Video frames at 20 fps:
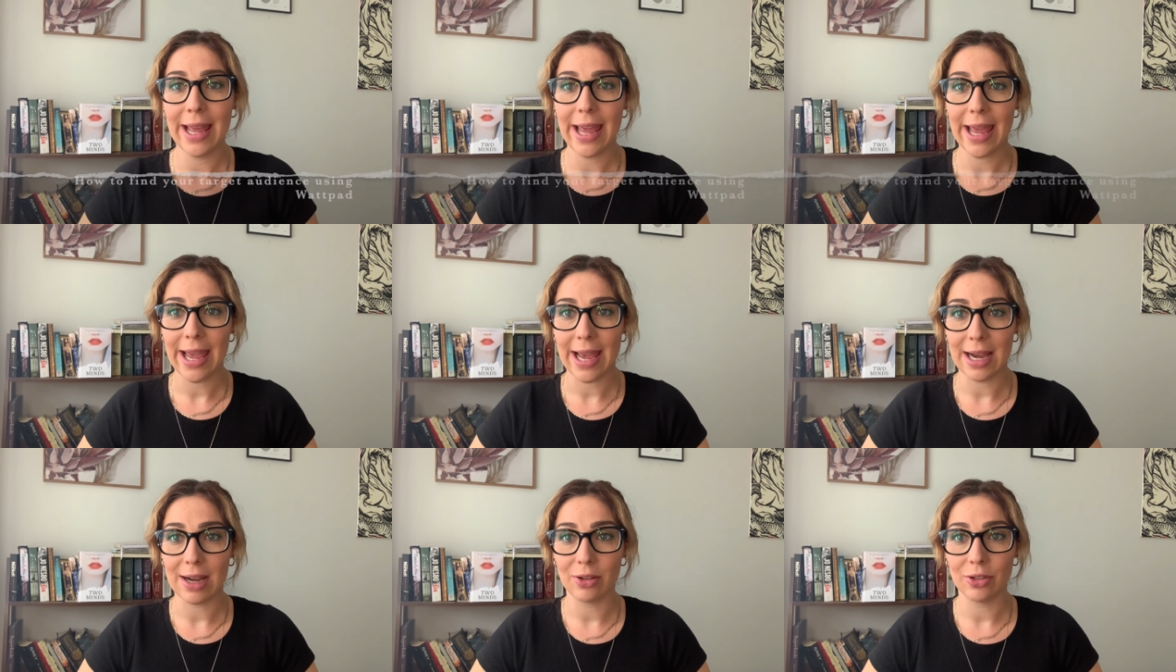
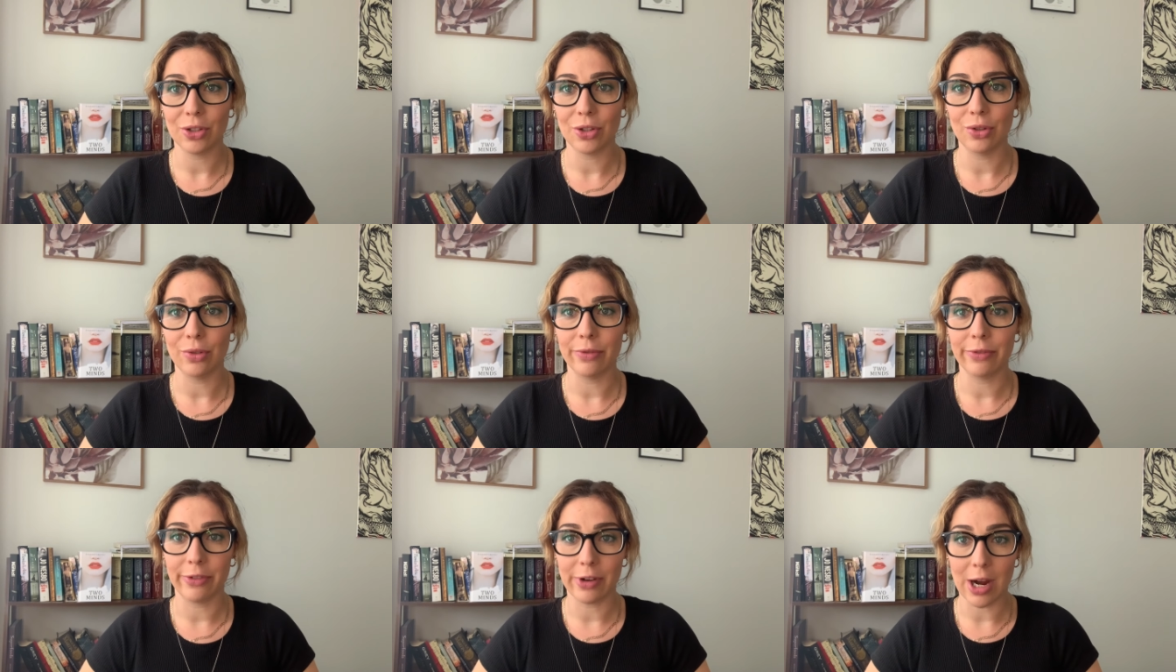how
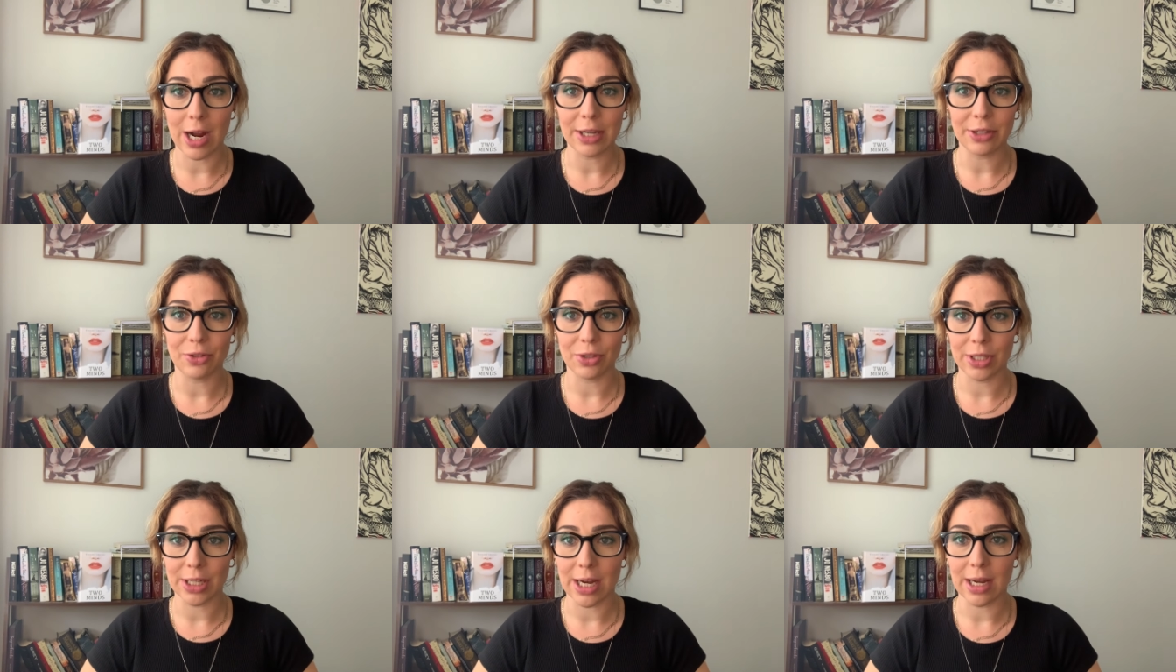to find
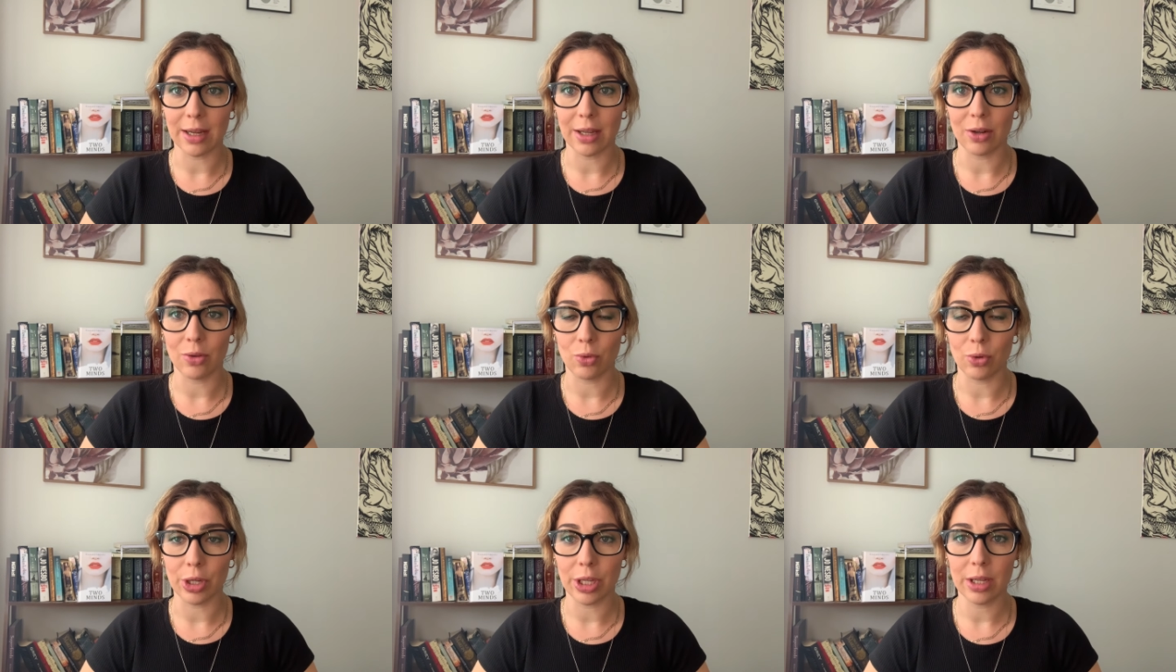your
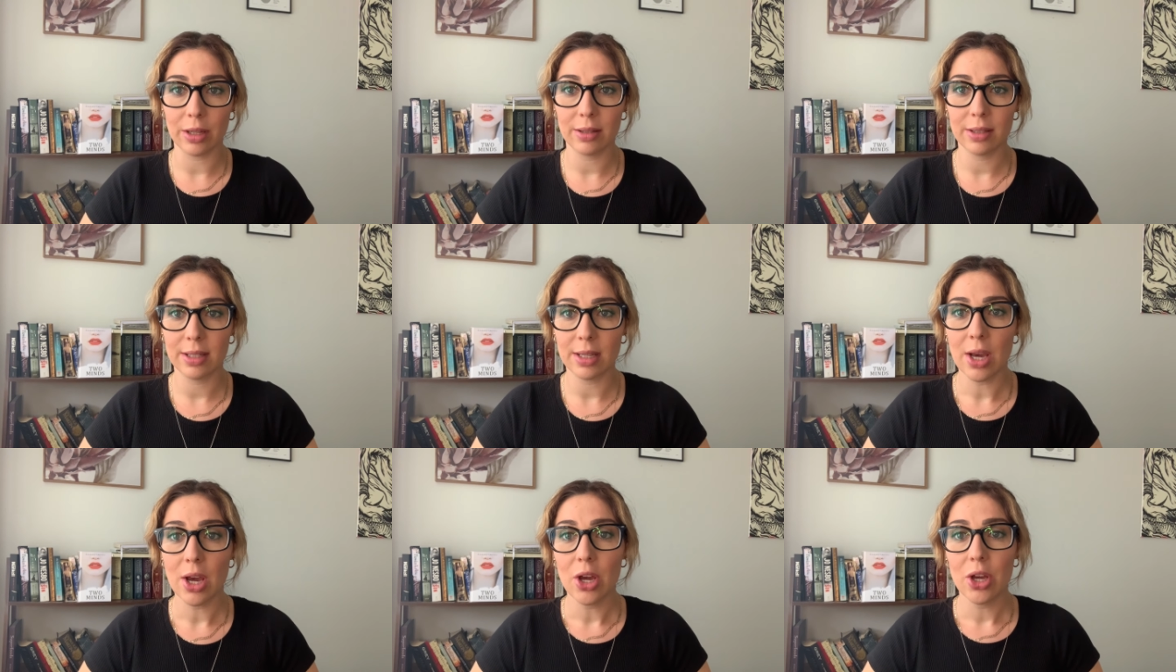target audience.